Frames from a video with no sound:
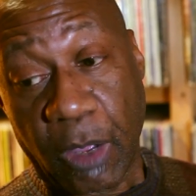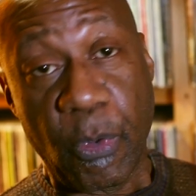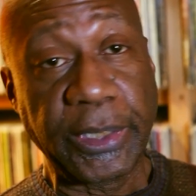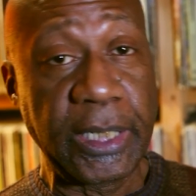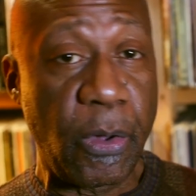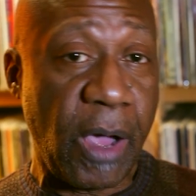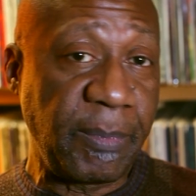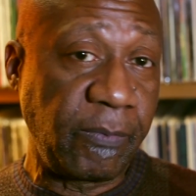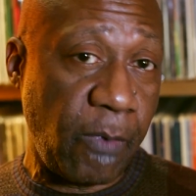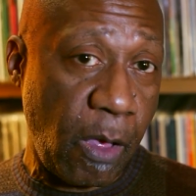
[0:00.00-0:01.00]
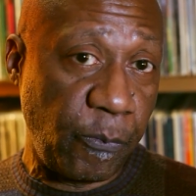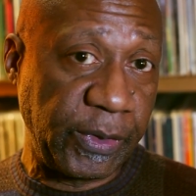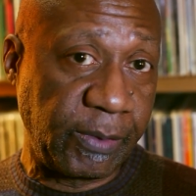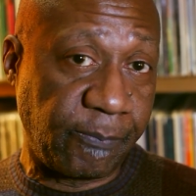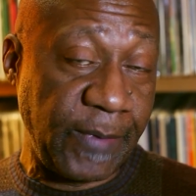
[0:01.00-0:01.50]
Well, I'm involved
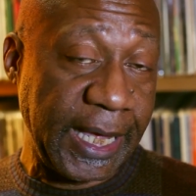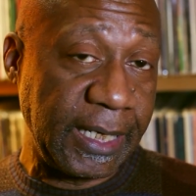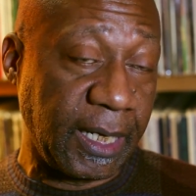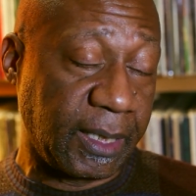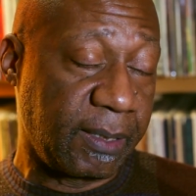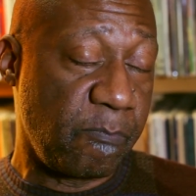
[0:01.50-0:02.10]
with the paid